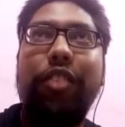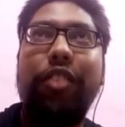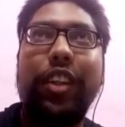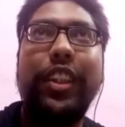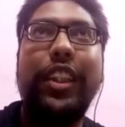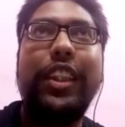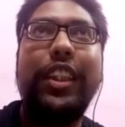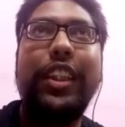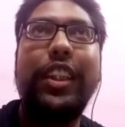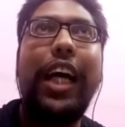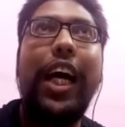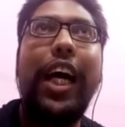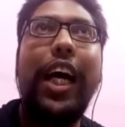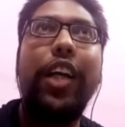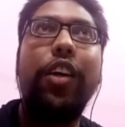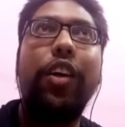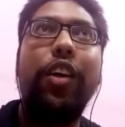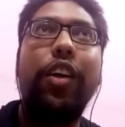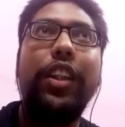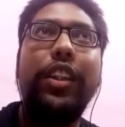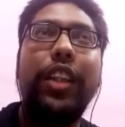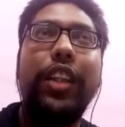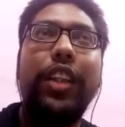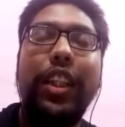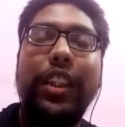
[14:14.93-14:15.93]
First, decide your
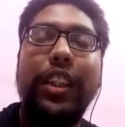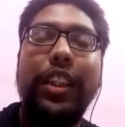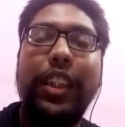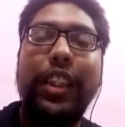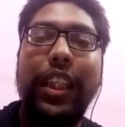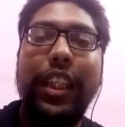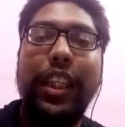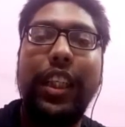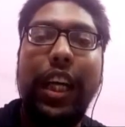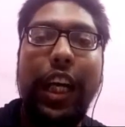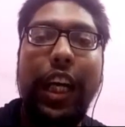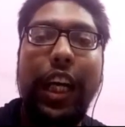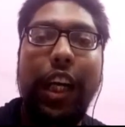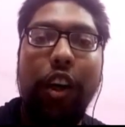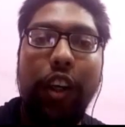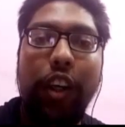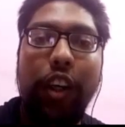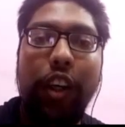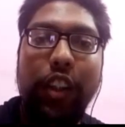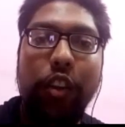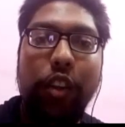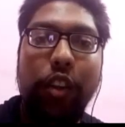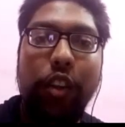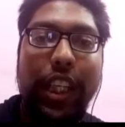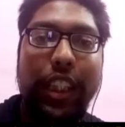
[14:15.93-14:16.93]
research area
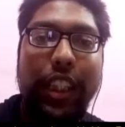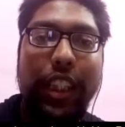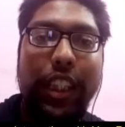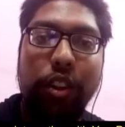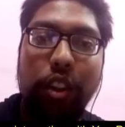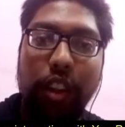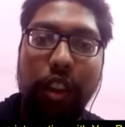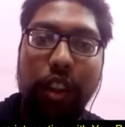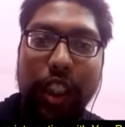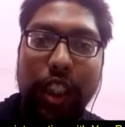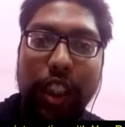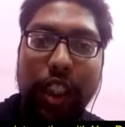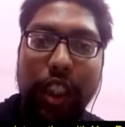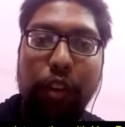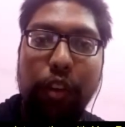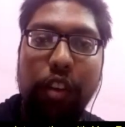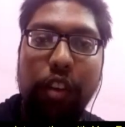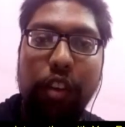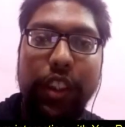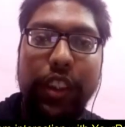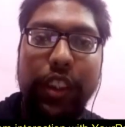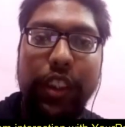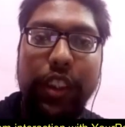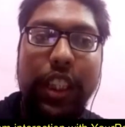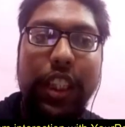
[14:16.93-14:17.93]
according to that shortlist
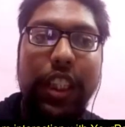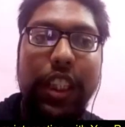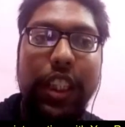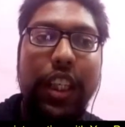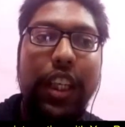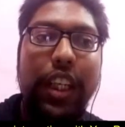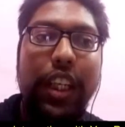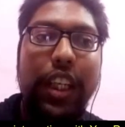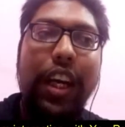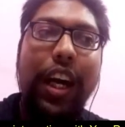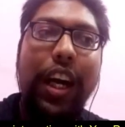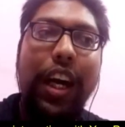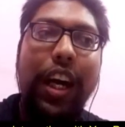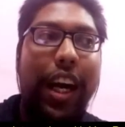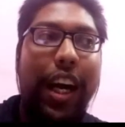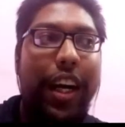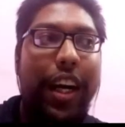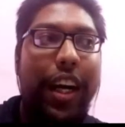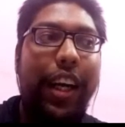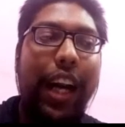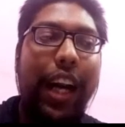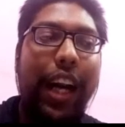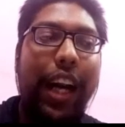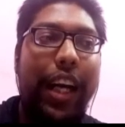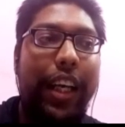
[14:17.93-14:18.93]
professor,
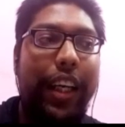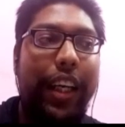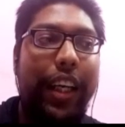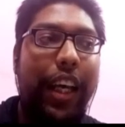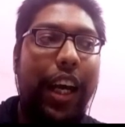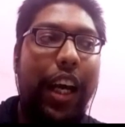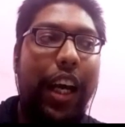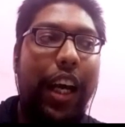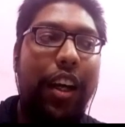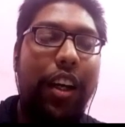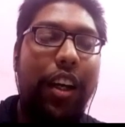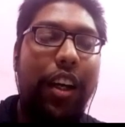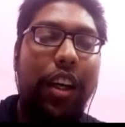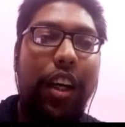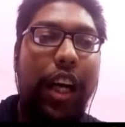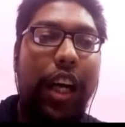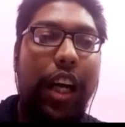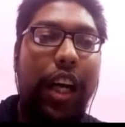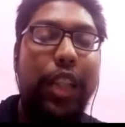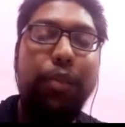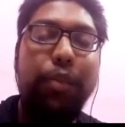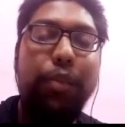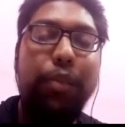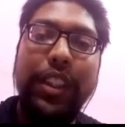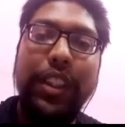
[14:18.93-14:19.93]
and try
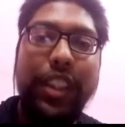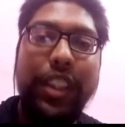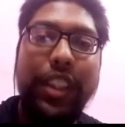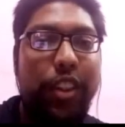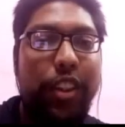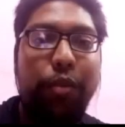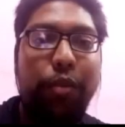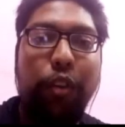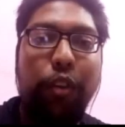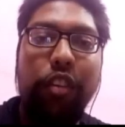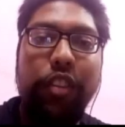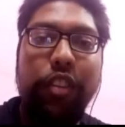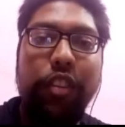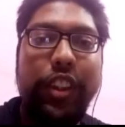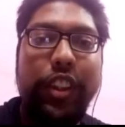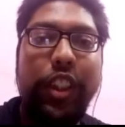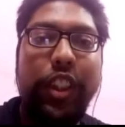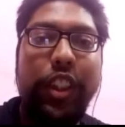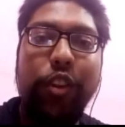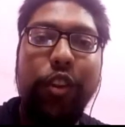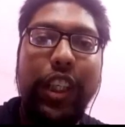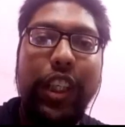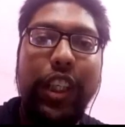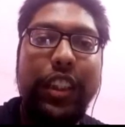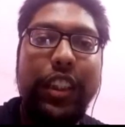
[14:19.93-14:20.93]
as much as professor
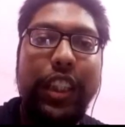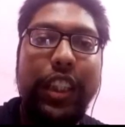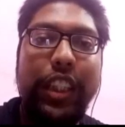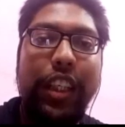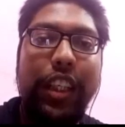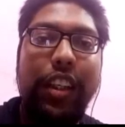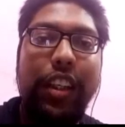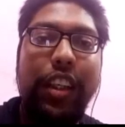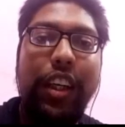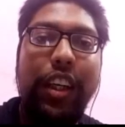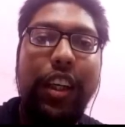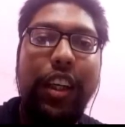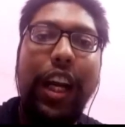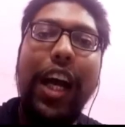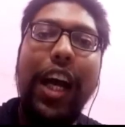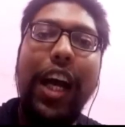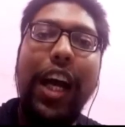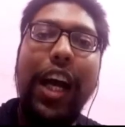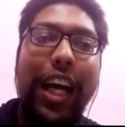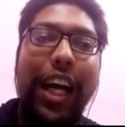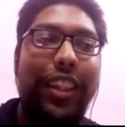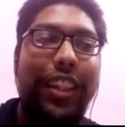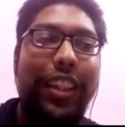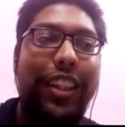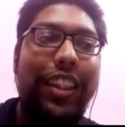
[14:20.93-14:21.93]
you can send. Try.
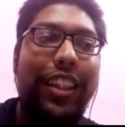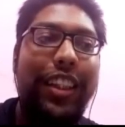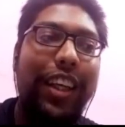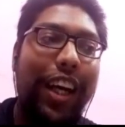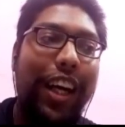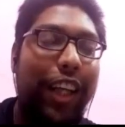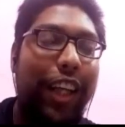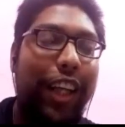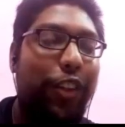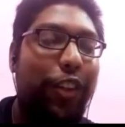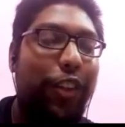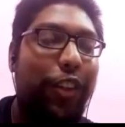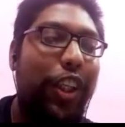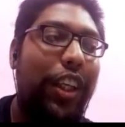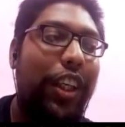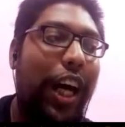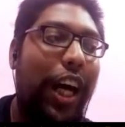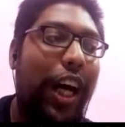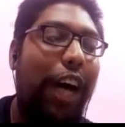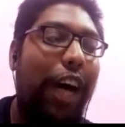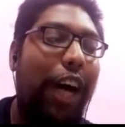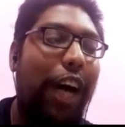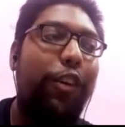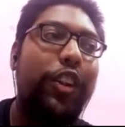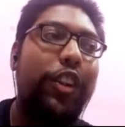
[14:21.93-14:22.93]
Actually,
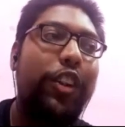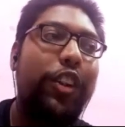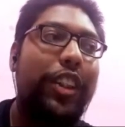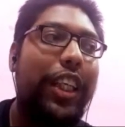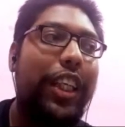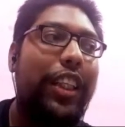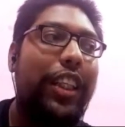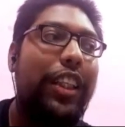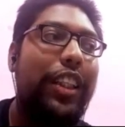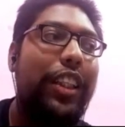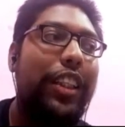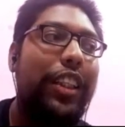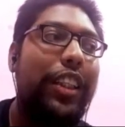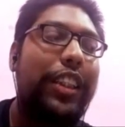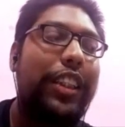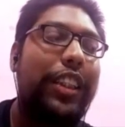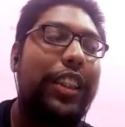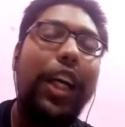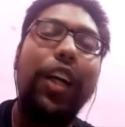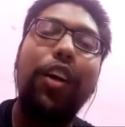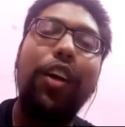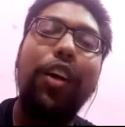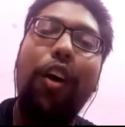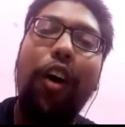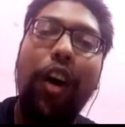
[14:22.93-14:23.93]
I would say
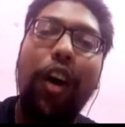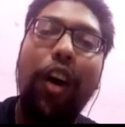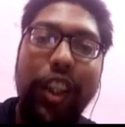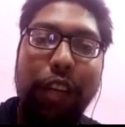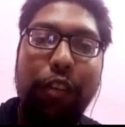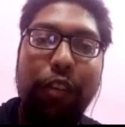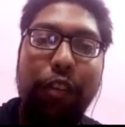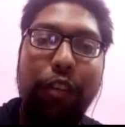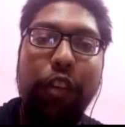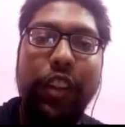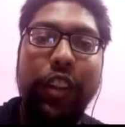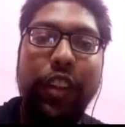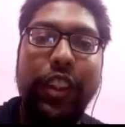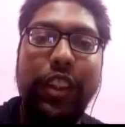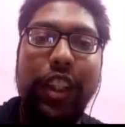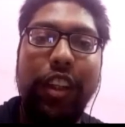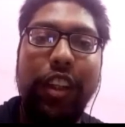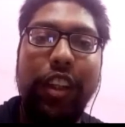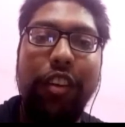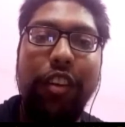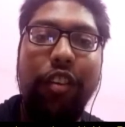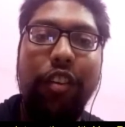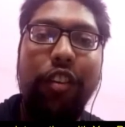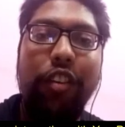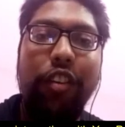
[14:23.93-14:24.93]
send all the
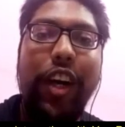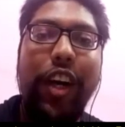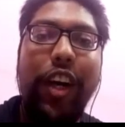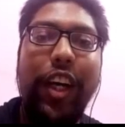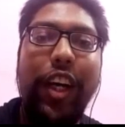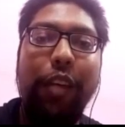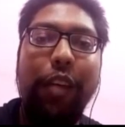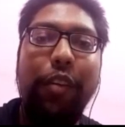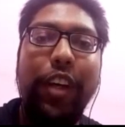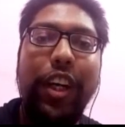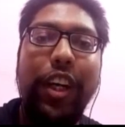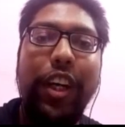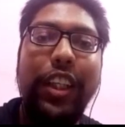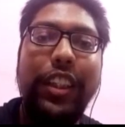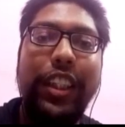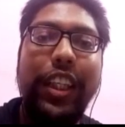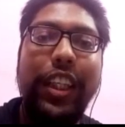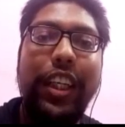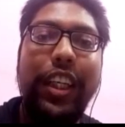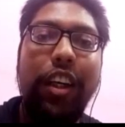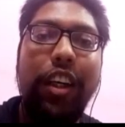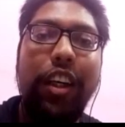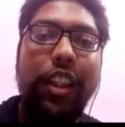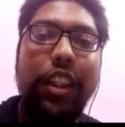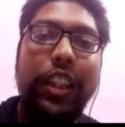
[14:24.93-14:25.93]
professor whatever
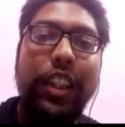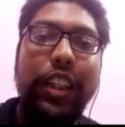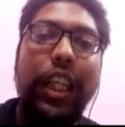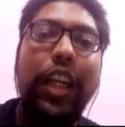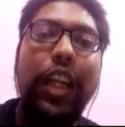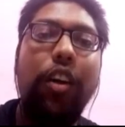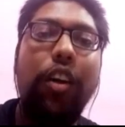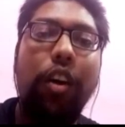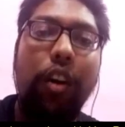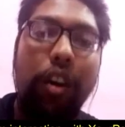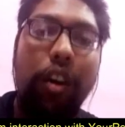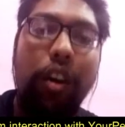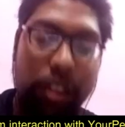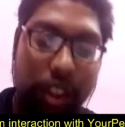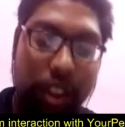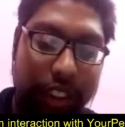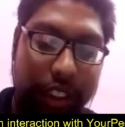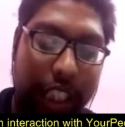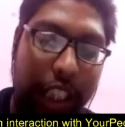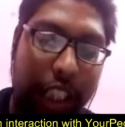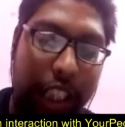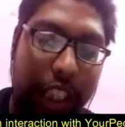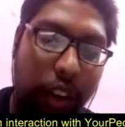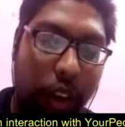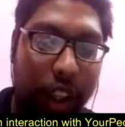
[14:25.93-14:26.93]
listed. Send
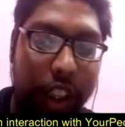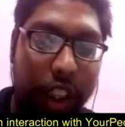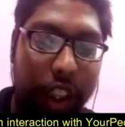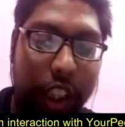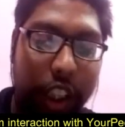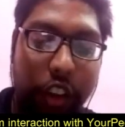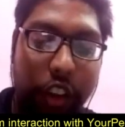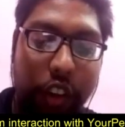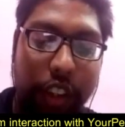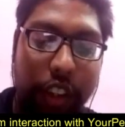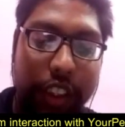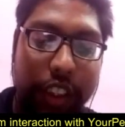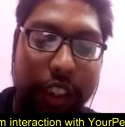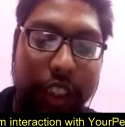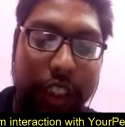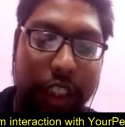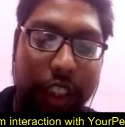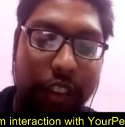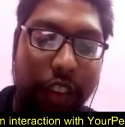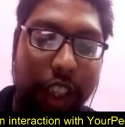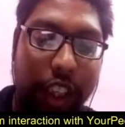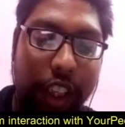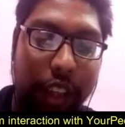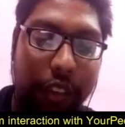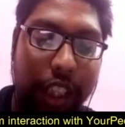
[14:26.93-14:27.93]
all the university
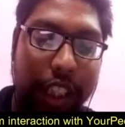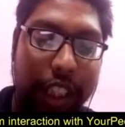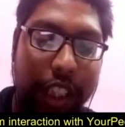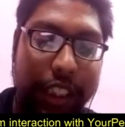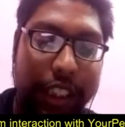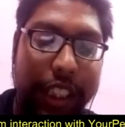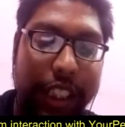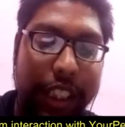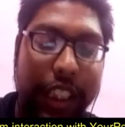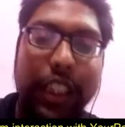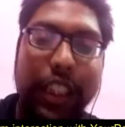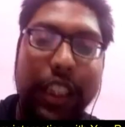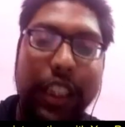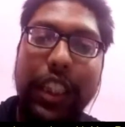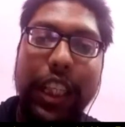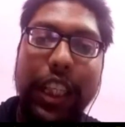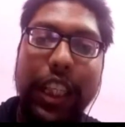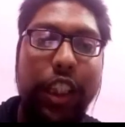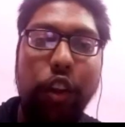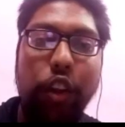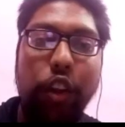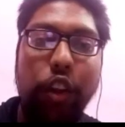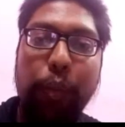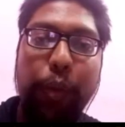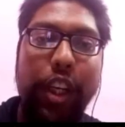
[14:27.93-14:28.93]
whatever listed in that
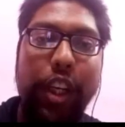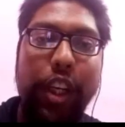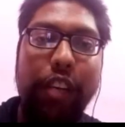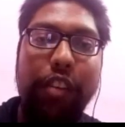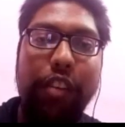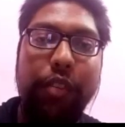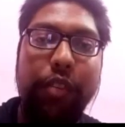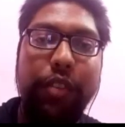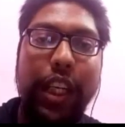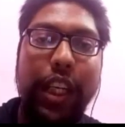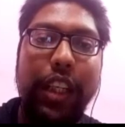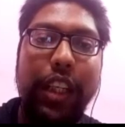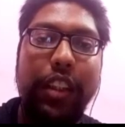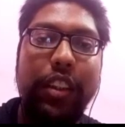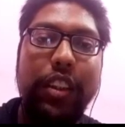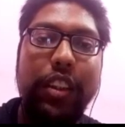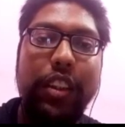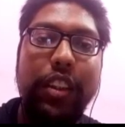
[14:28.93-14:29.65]
YourPedia website.